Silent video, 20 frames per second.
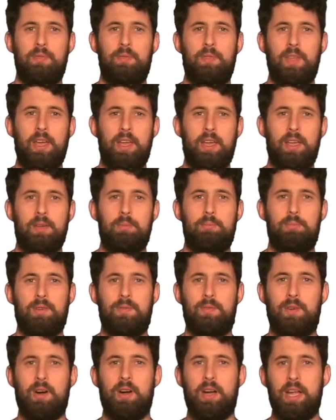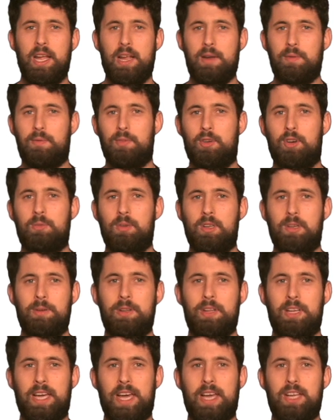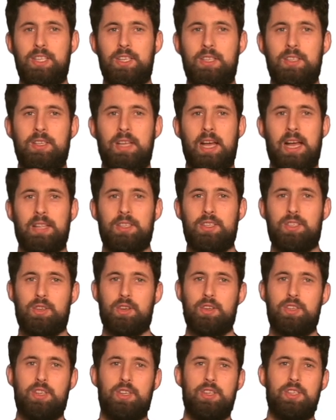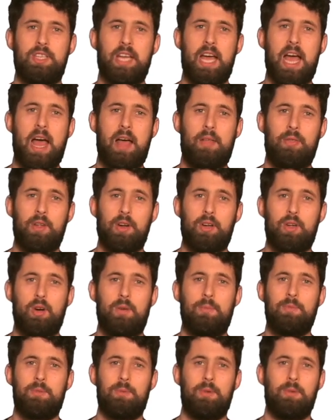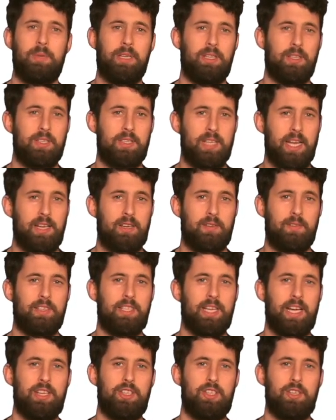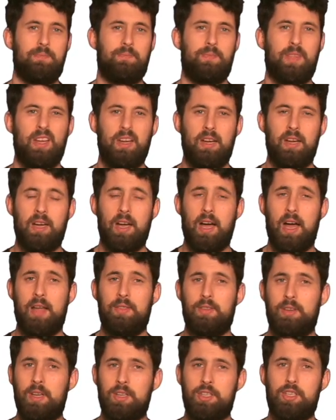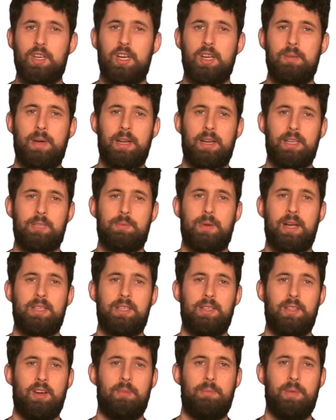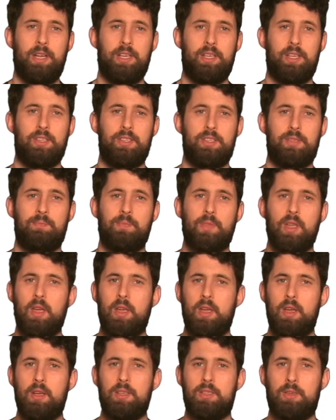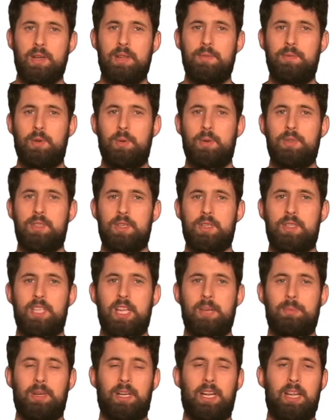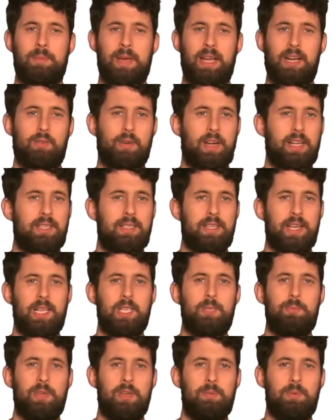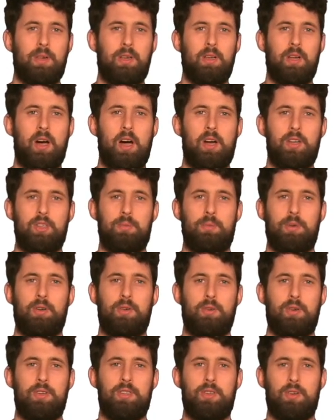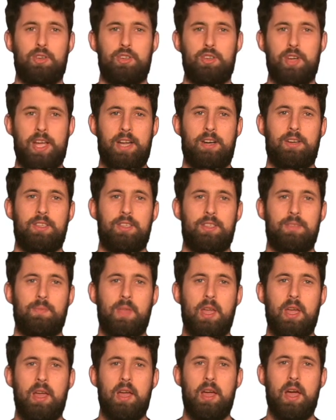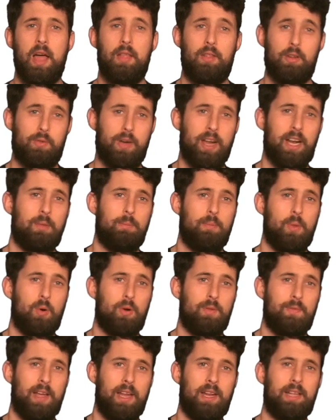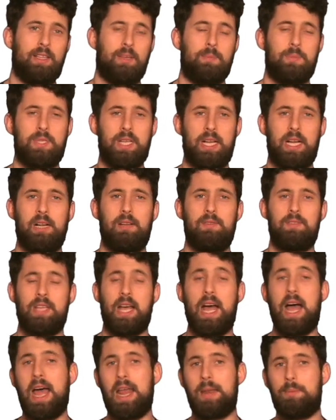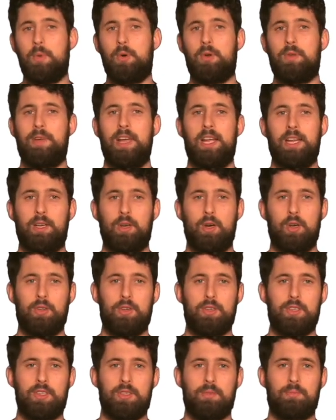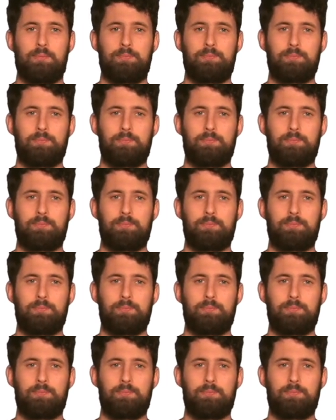They prefer informal communication and structures, and they're comfortable being the center of attention, and they're not shy about expressing their opinions. So influencers typically make great salespeople, entrepreneurs, or trainers, and they're great at motivating themselves and motivating others.